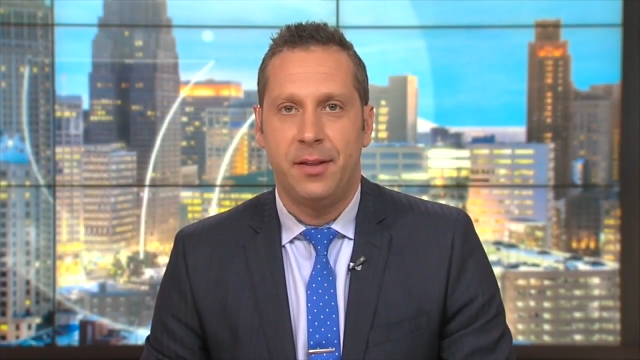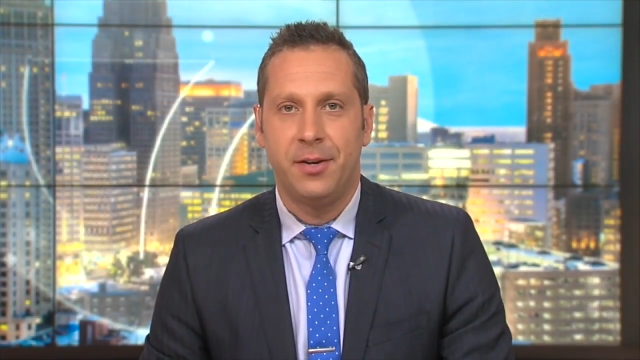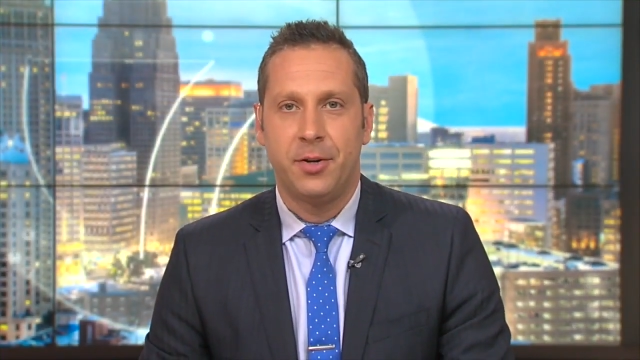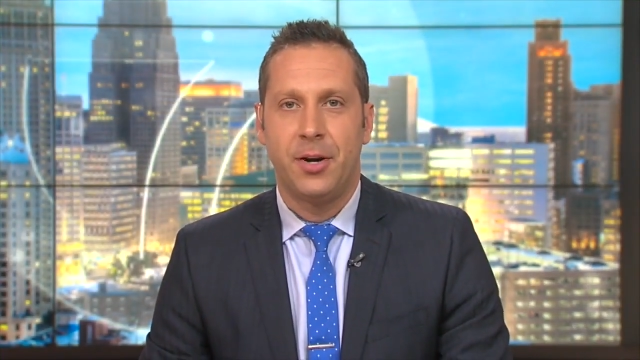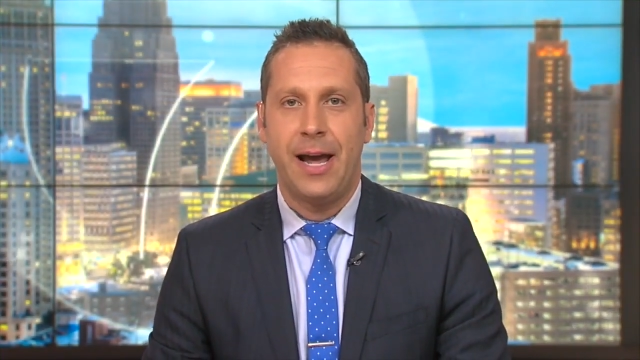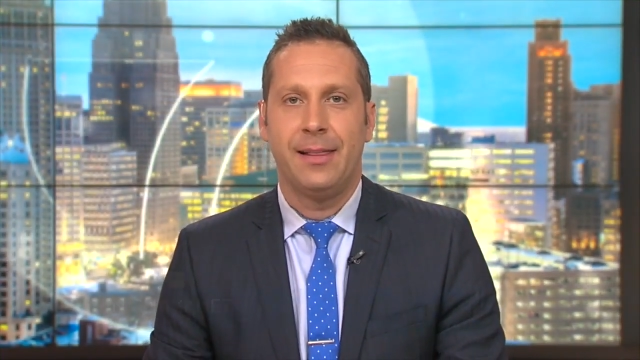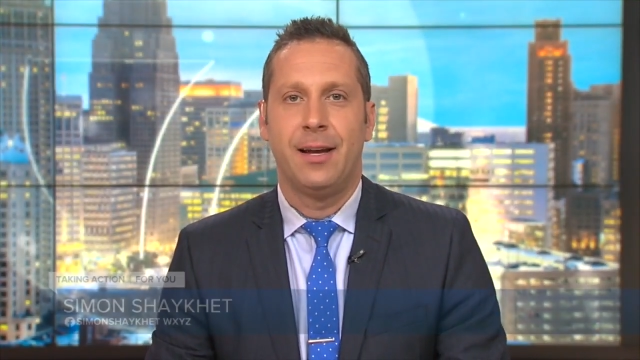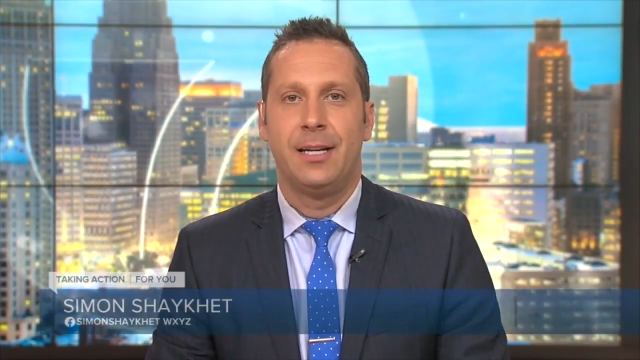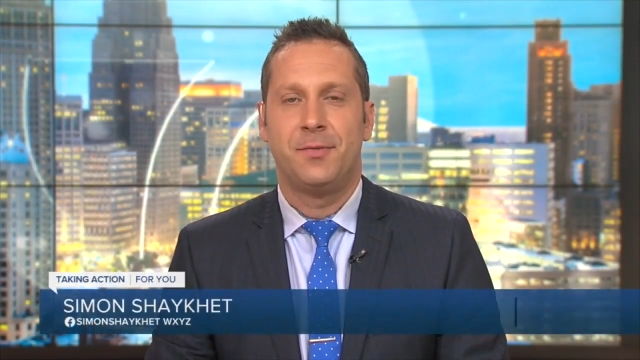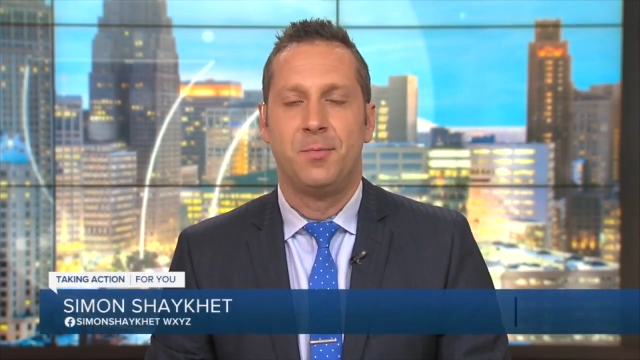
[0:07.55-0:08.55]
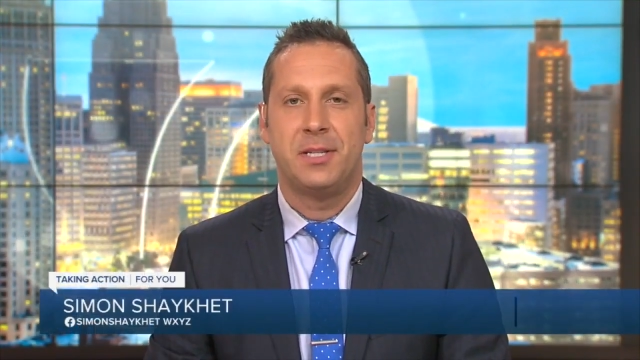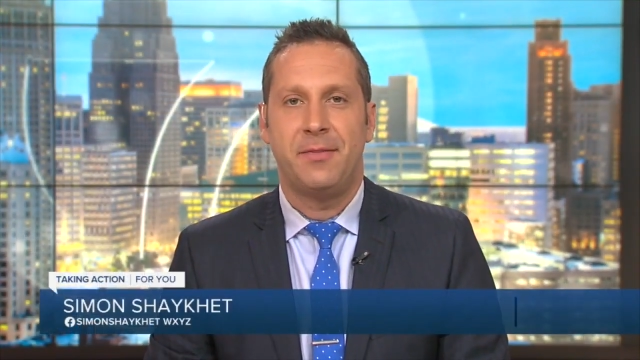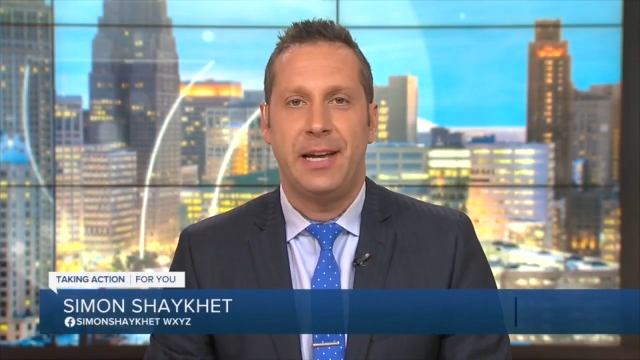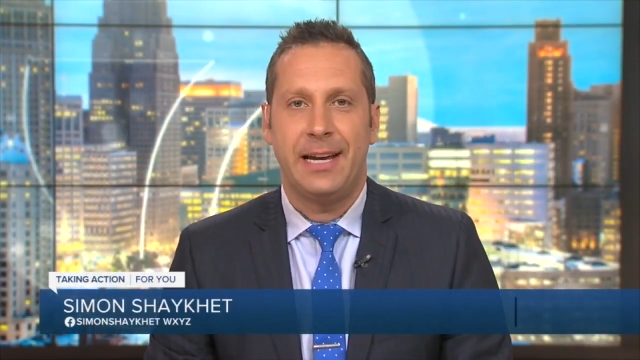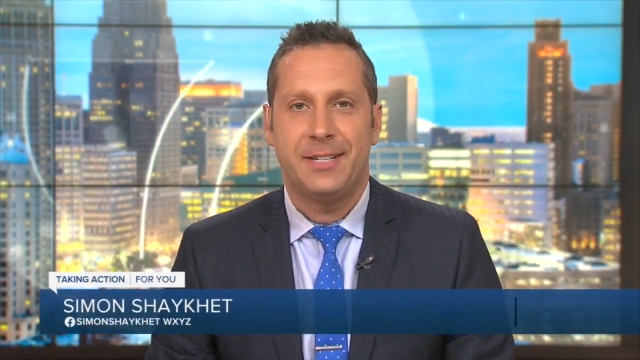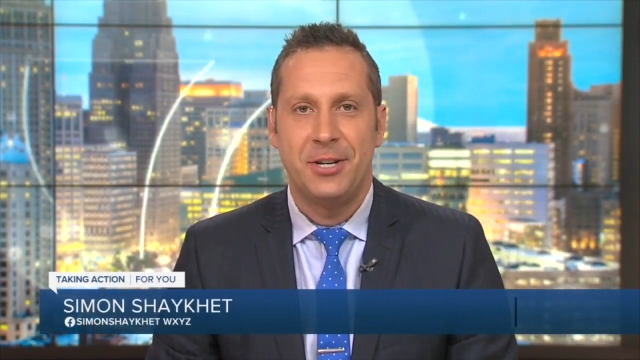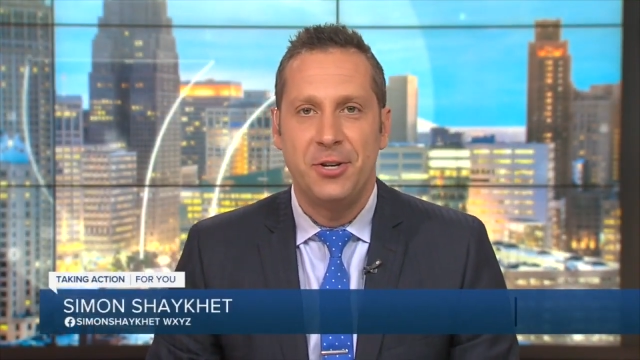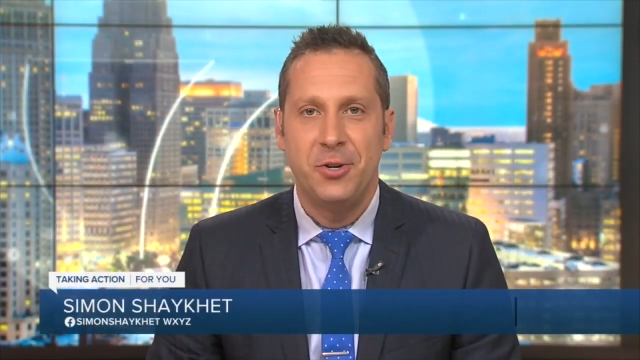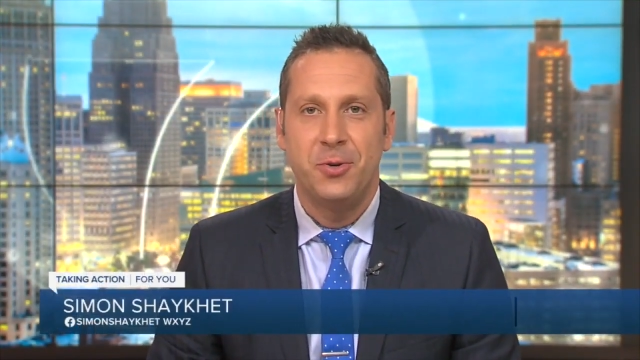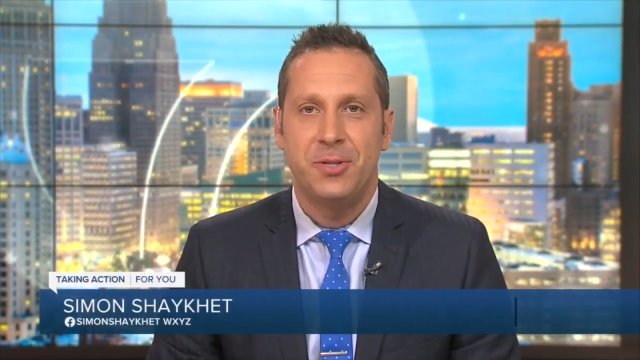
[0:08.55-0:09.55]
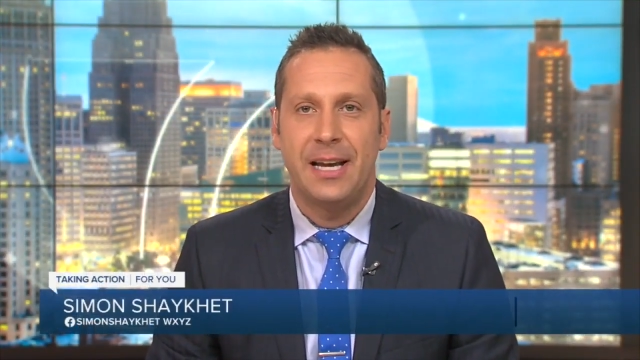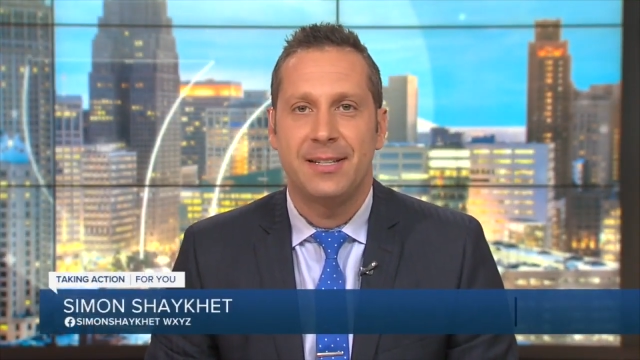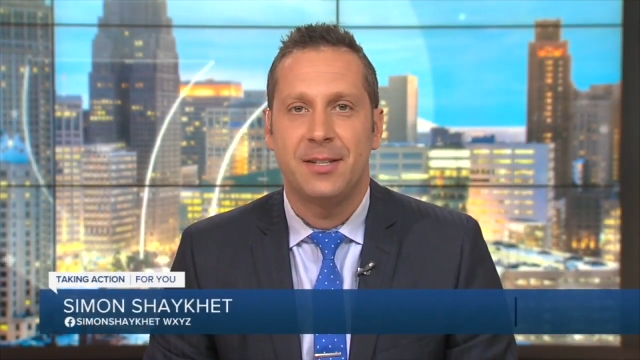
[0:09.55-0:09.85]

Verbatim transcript: Here are your headlines from 7 Action News as